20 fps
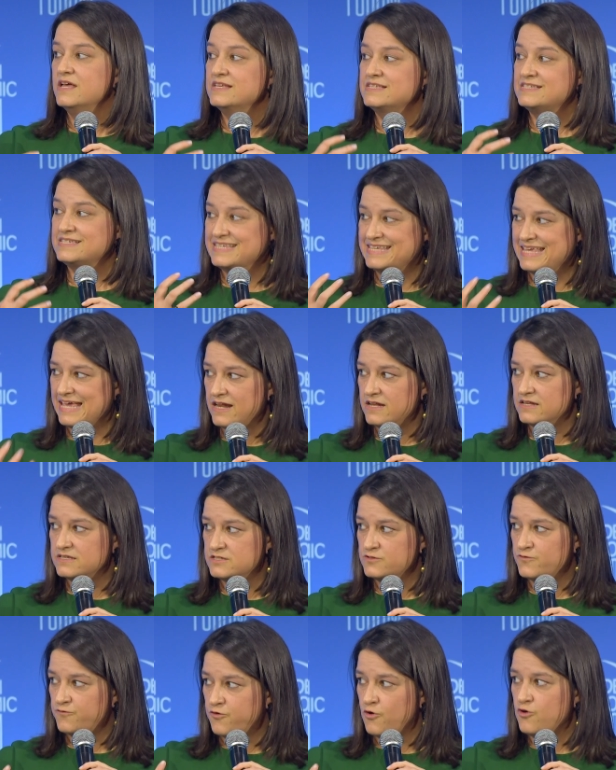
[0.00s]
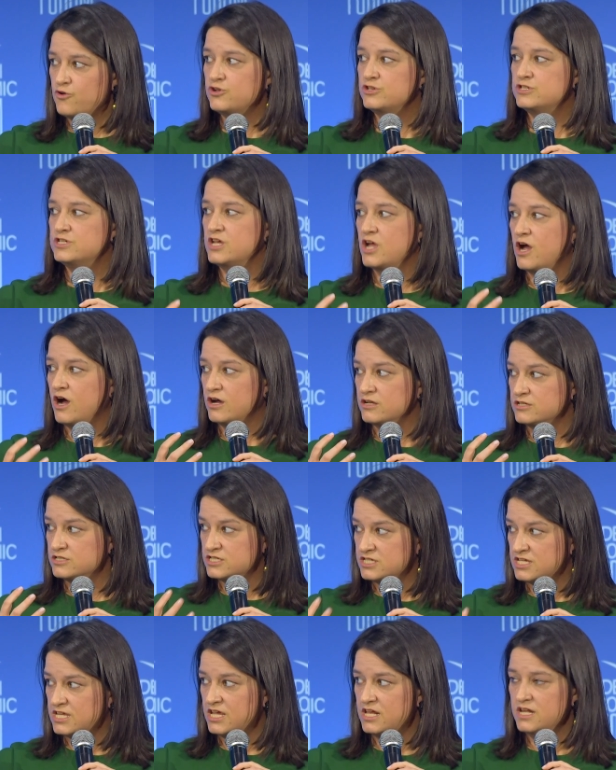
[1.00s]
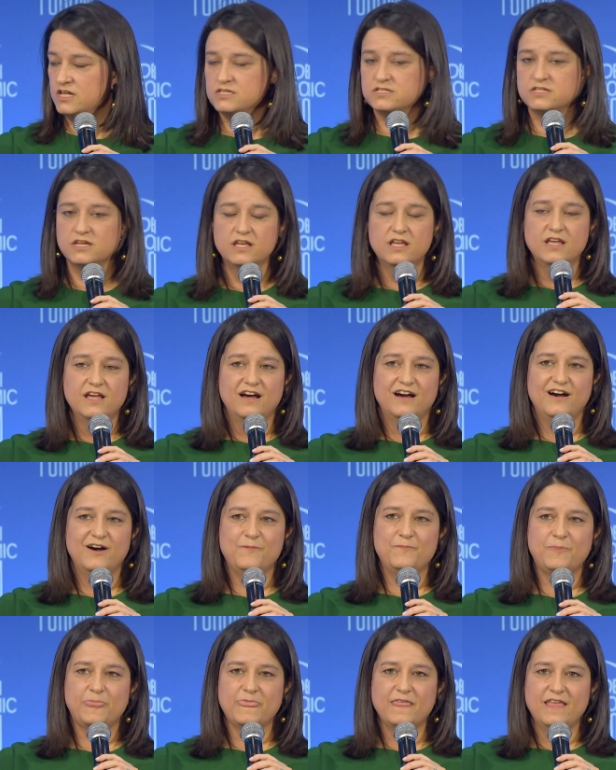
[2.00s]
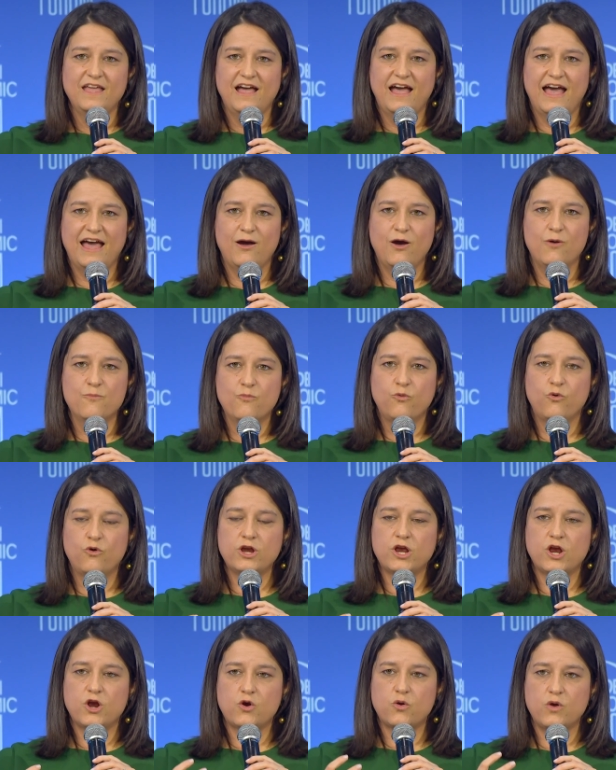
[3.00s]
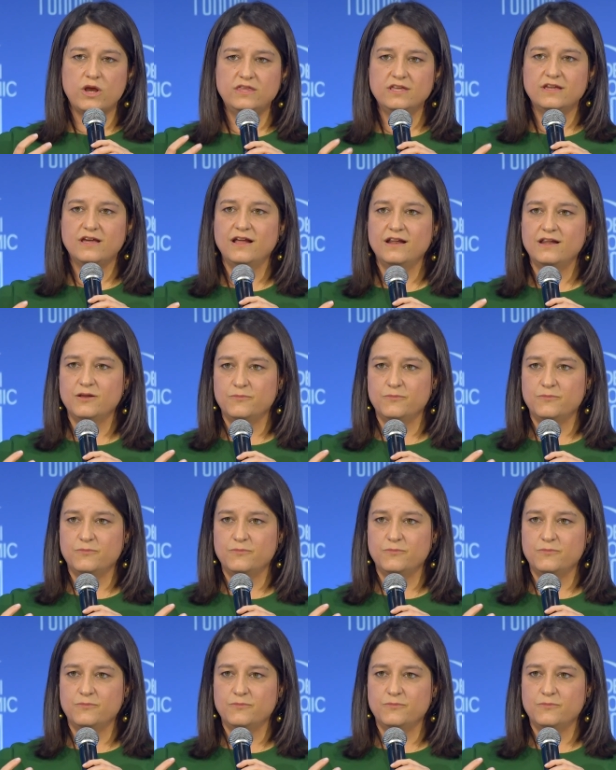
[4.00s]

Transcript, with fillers: skills, focusing on skills, um, a more critical